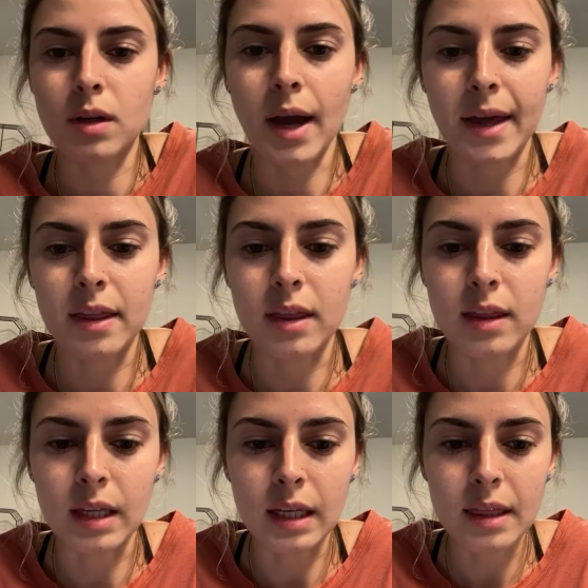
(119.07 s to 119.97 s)
I
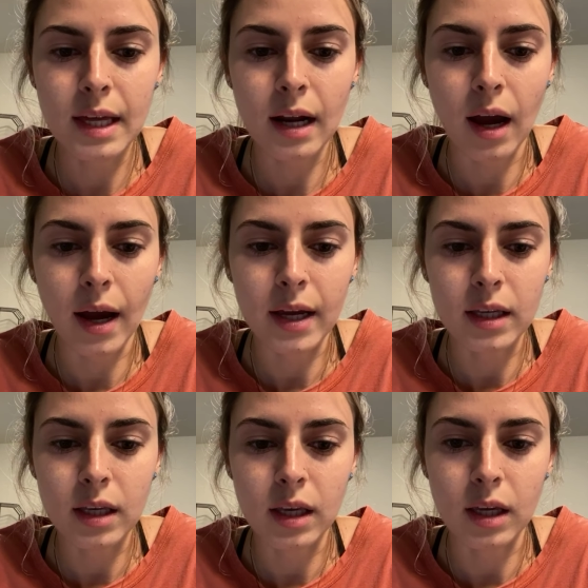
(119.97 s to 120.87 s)
think that I
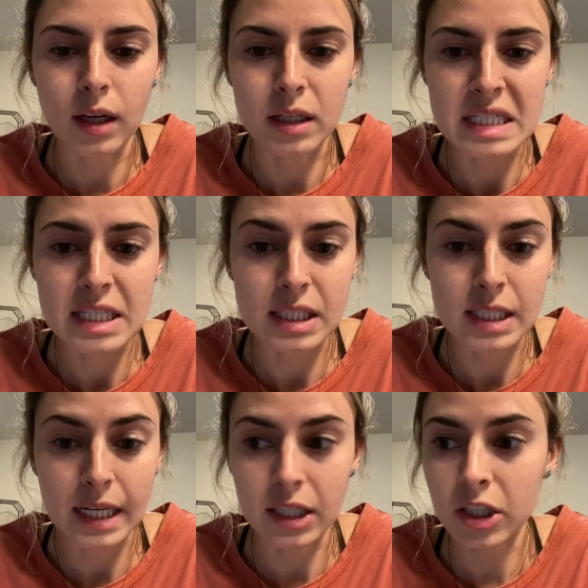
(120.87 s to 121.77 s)
can just
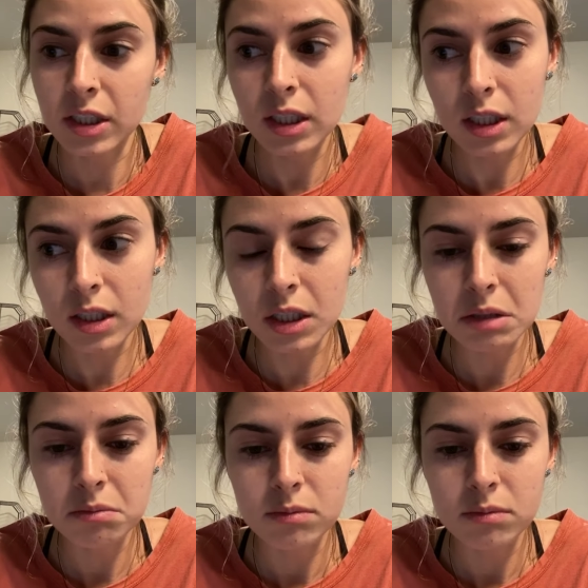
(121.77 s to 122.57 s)
tag her here.